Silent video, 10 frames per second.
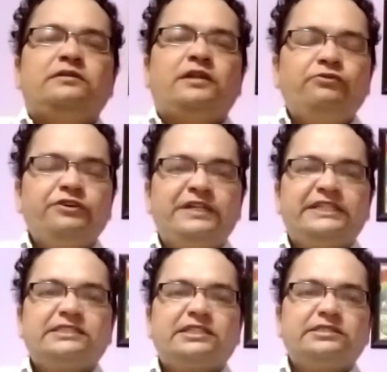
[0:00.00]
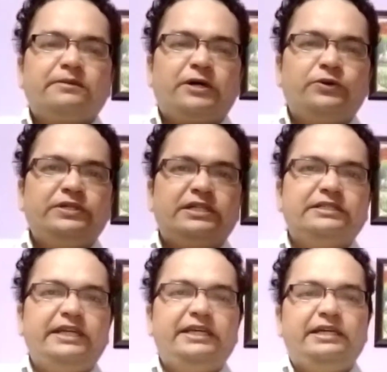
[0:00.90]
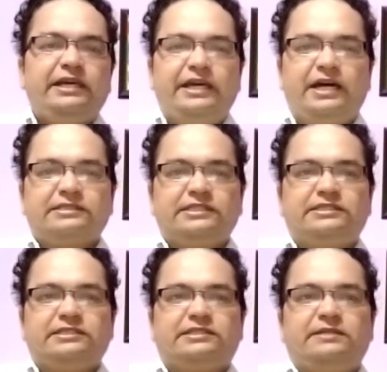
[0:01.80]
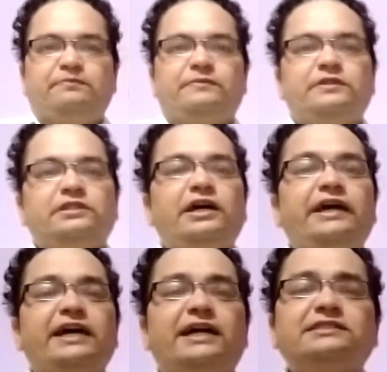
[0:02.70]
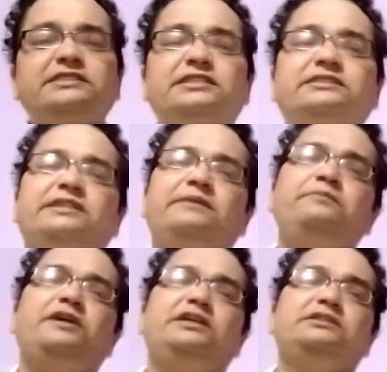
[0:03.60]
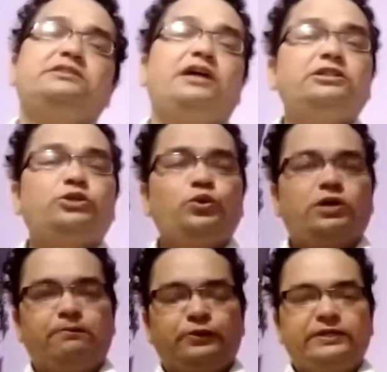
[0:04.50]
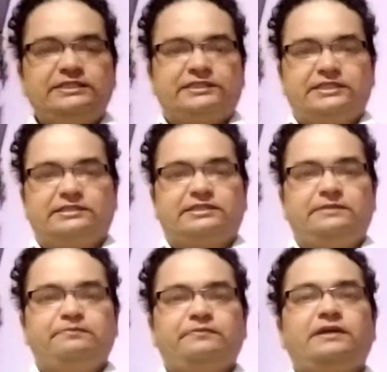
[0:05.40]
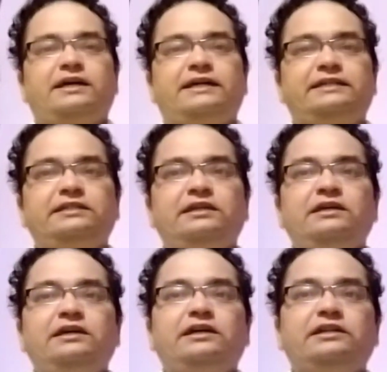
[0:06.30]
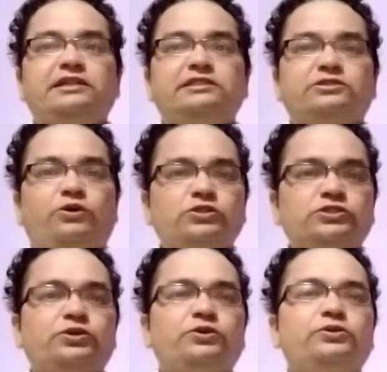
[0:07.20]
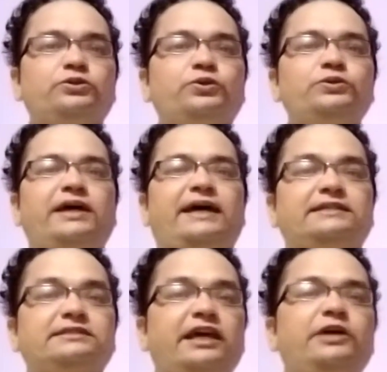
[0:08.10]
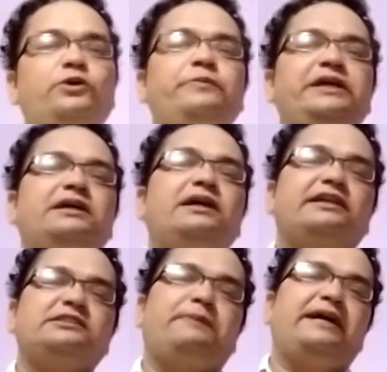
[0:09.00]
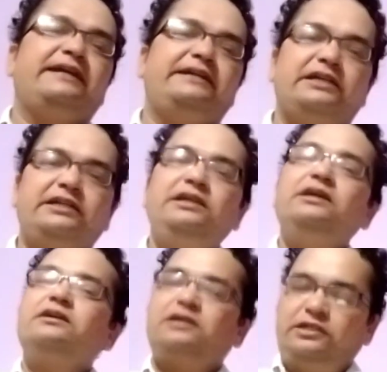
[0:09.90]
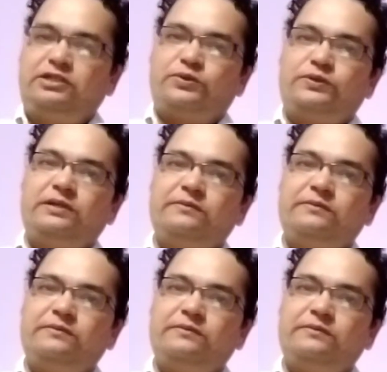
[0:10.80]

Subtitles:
Now we will discuss about the ARC system. The ARC system is a two-component system and it is also known as aerobic respiratory control.